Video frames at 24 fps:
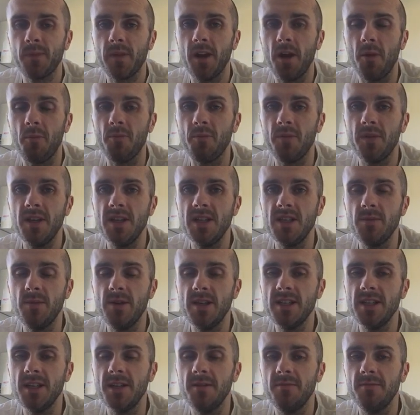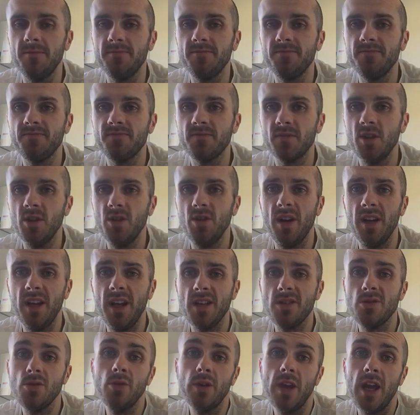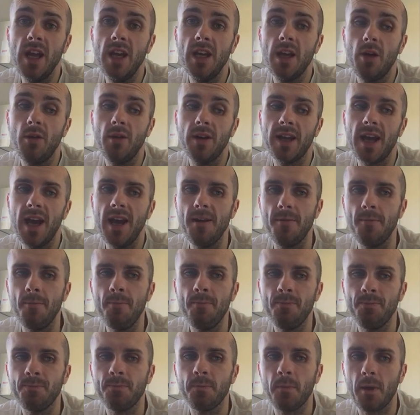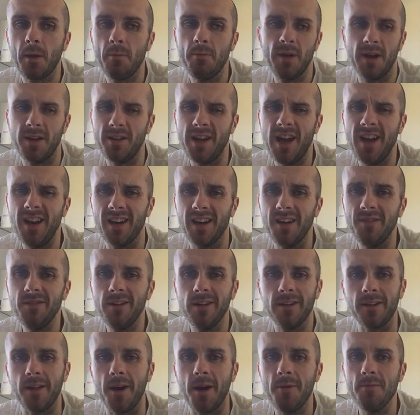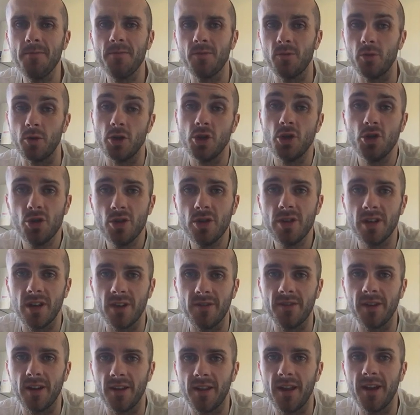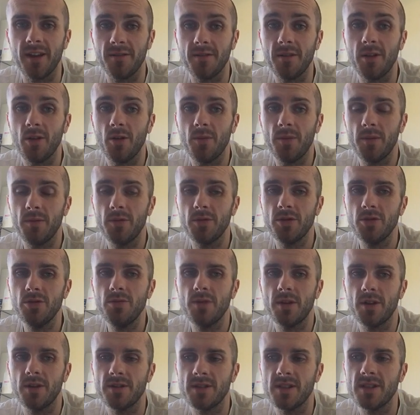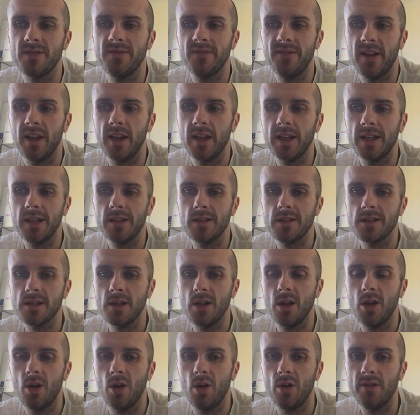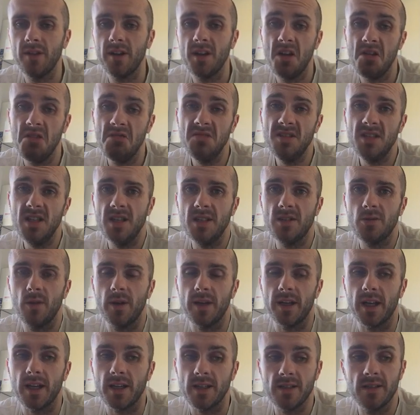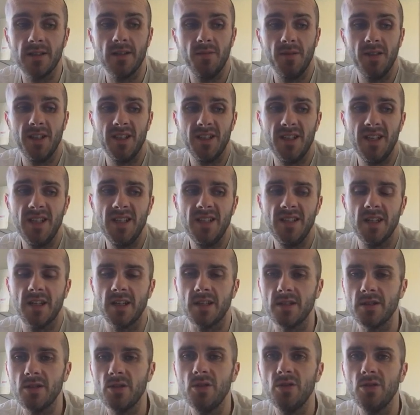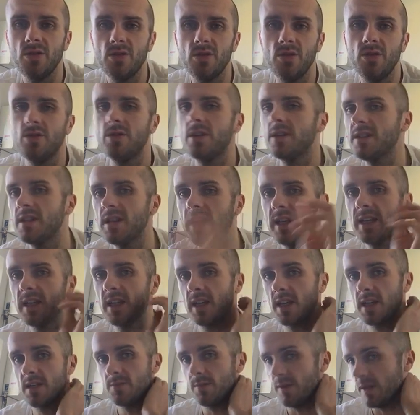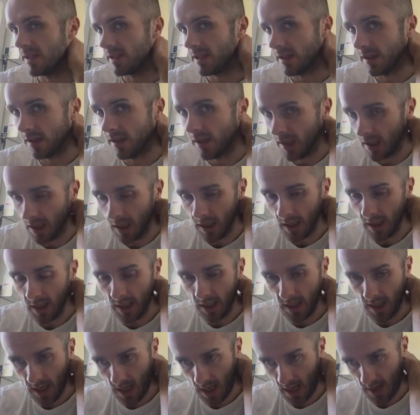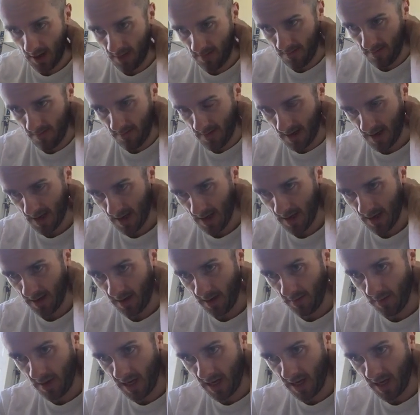Yep, easy peasy. You know, and that's okay now and again. But you can't live like that. Well, you shouldn't live like that, and a lot of people do because it's filling. There's a lot of it. It tastes quite nice. I mean, it tastes nice. Who doesn't like a nice pizza? They're